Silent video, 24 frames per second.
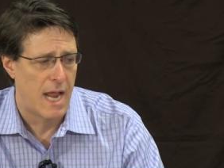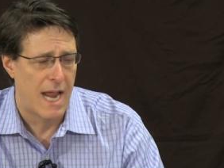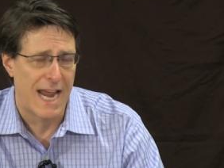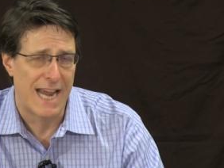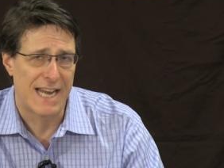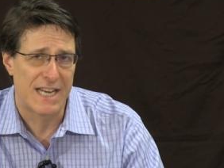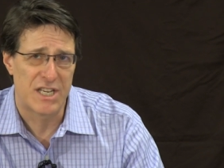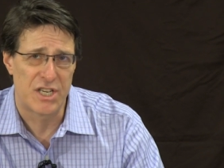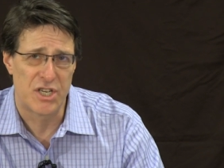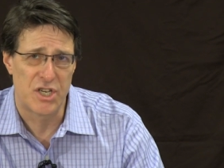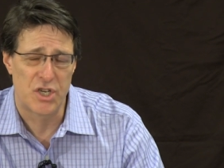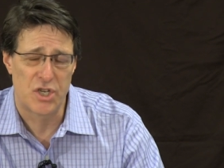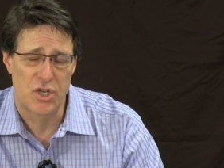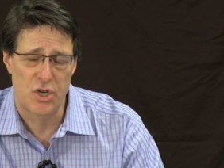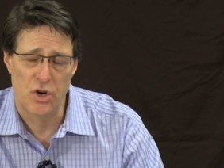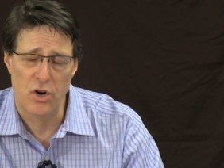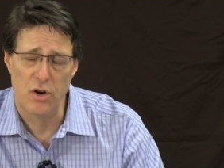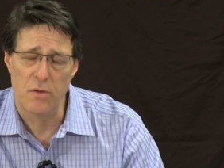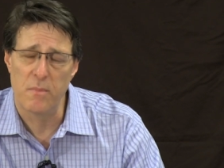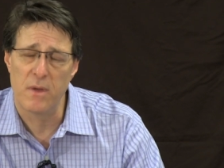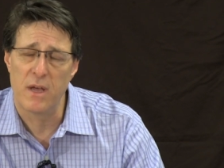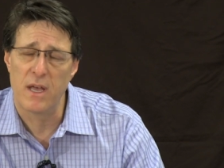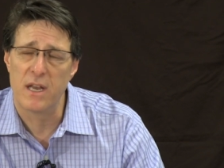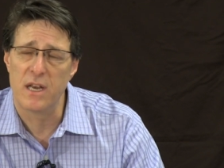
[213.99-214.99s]
and to
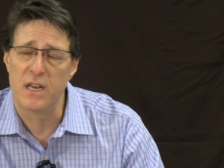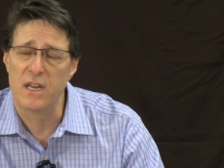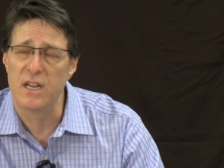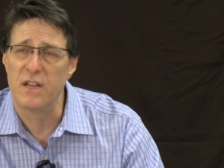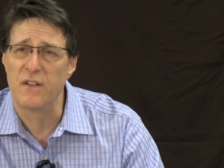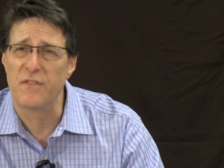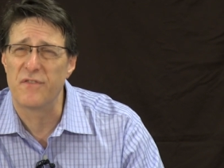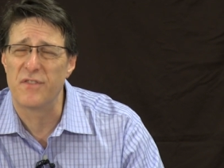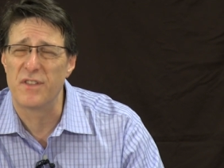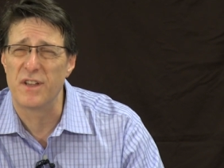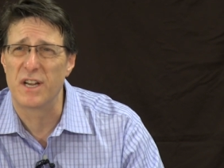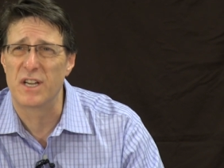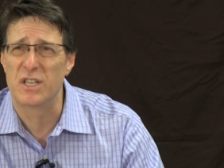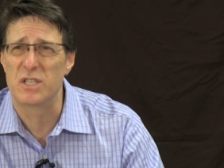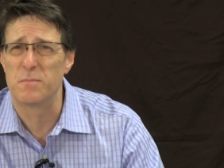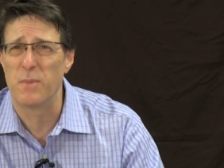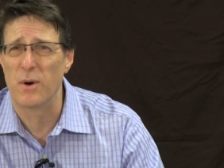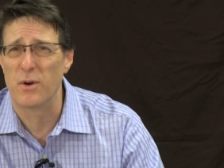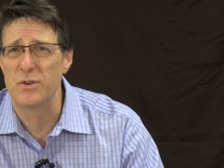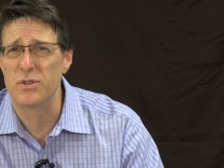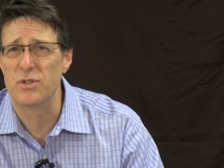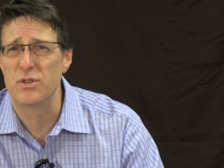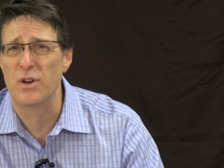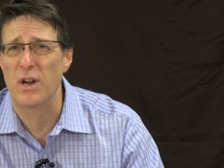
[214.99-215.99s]
determine if the
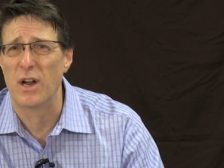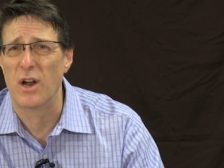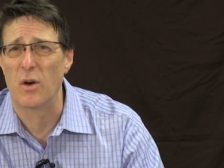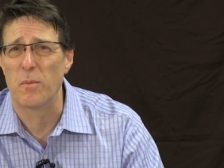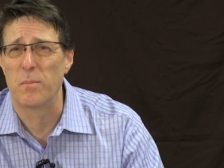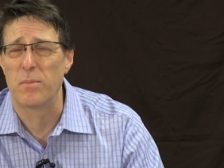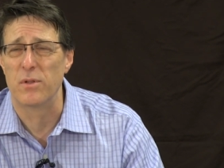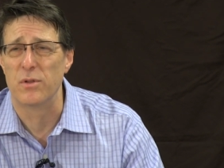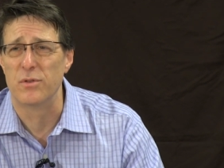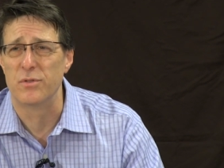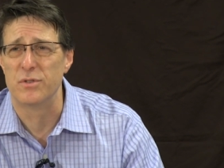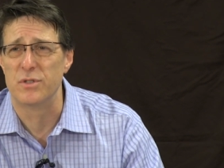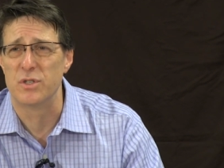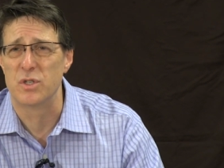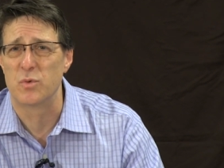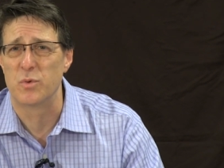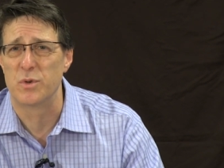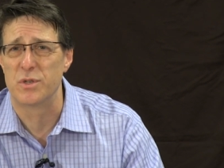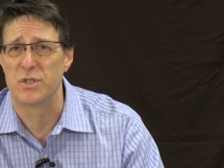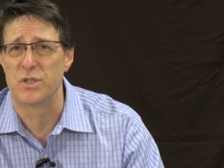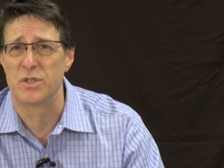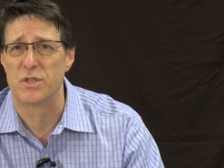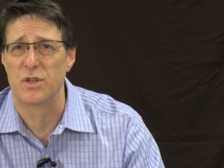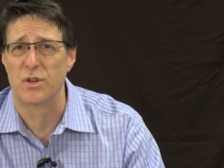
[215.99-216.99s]
exposure to air pollutants
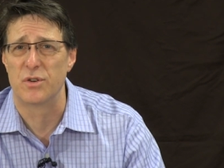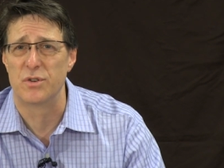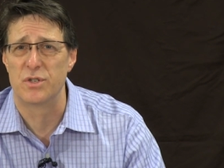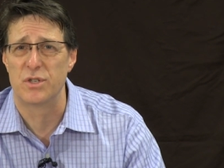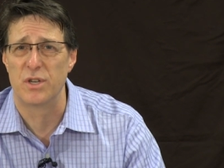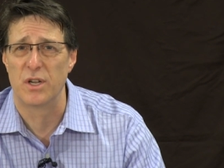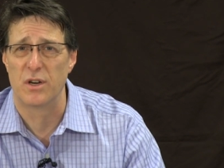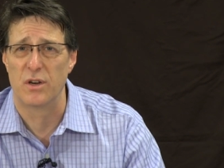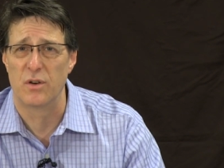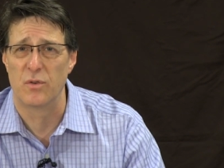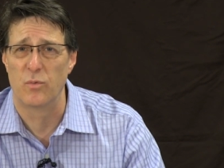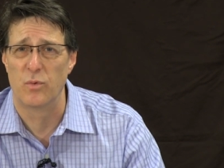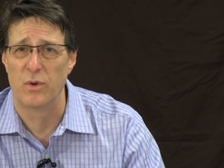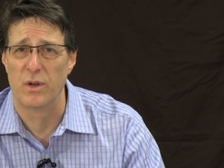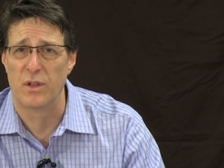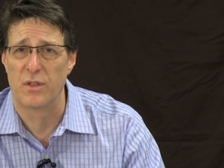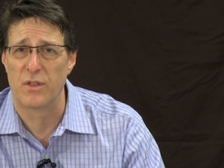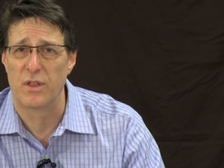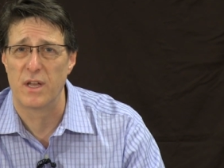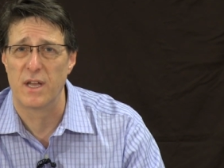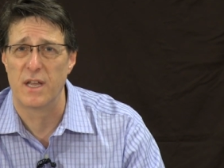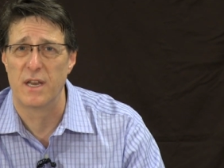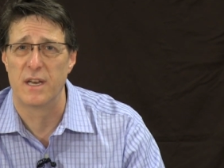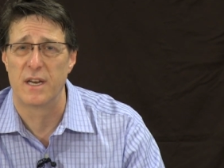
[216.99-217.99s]
was associated
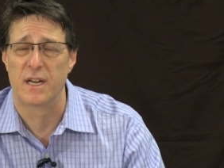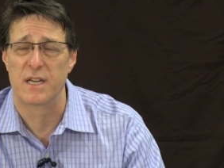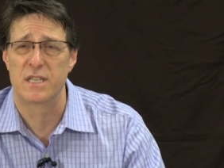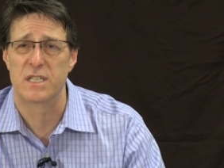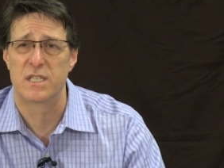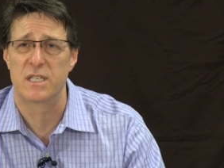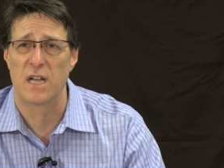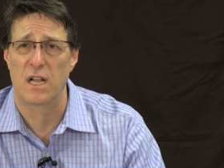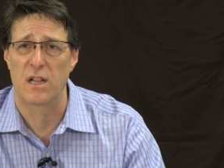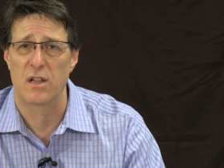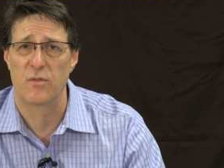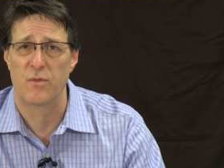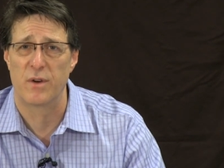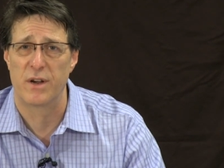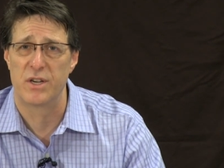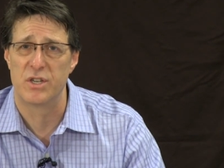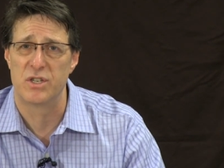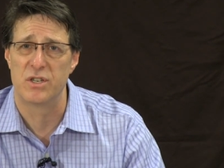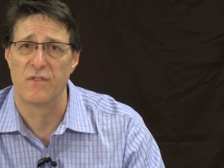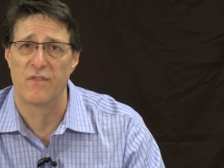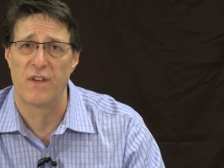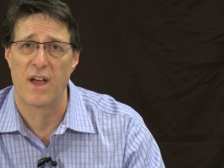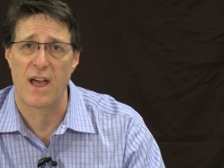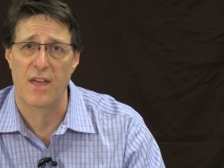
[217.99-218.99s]
with an
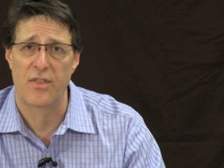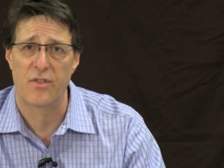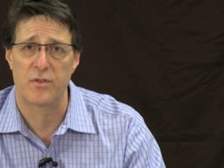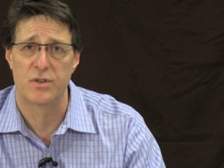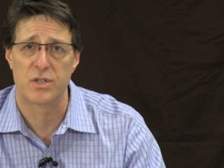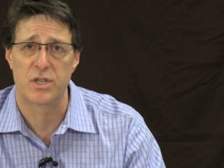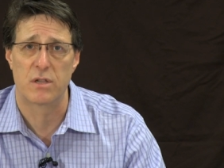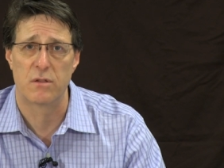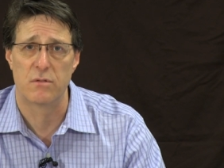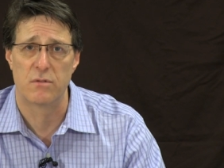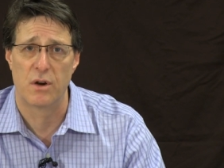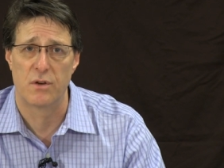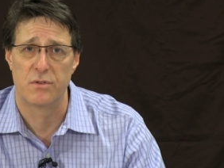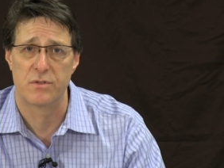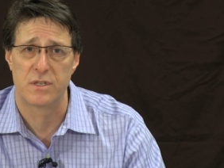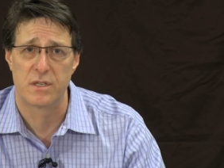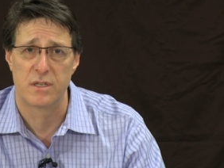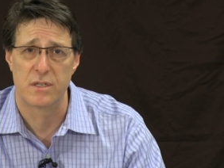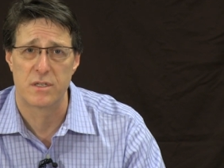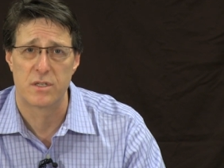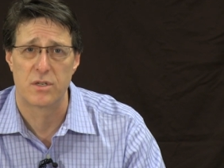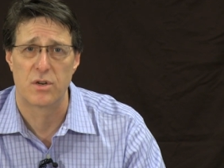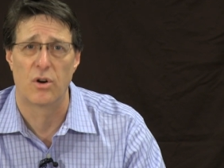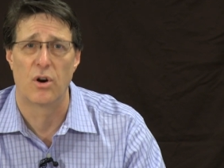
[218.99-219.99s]
acceleration of
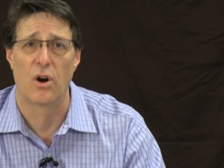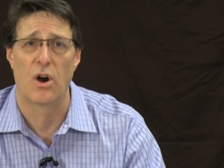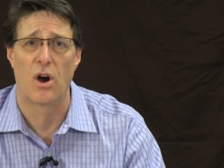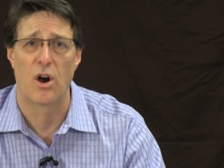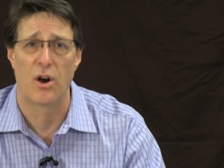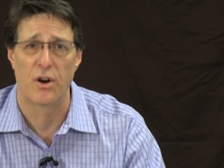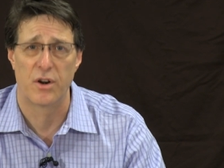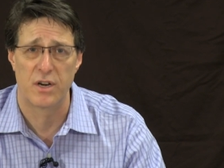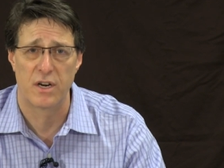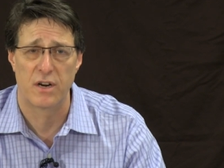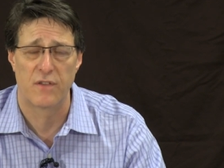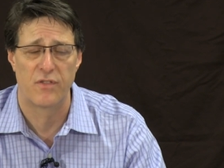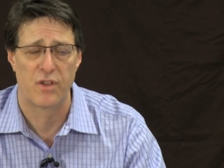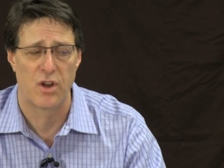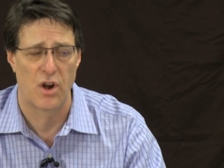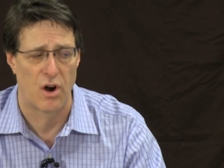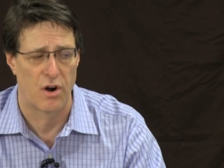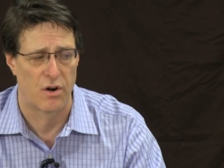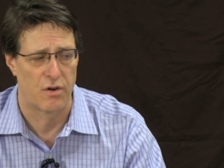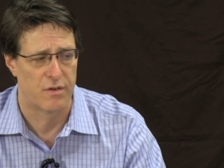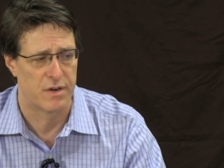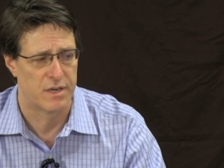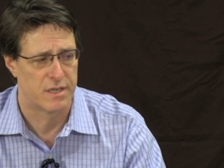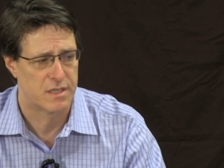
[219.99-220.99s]
atherosclerosis or hardening of the
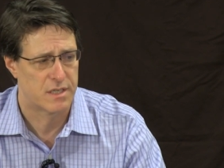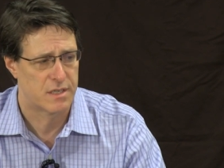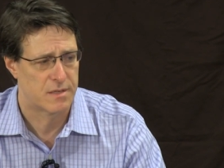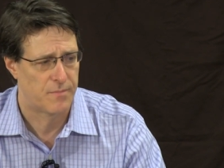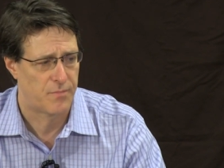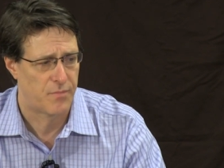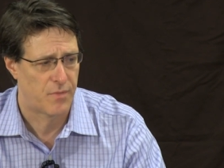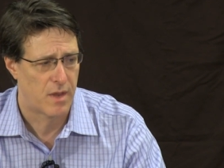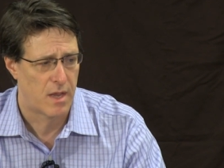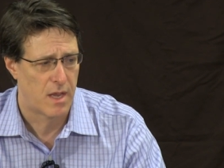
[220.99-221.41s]
arteries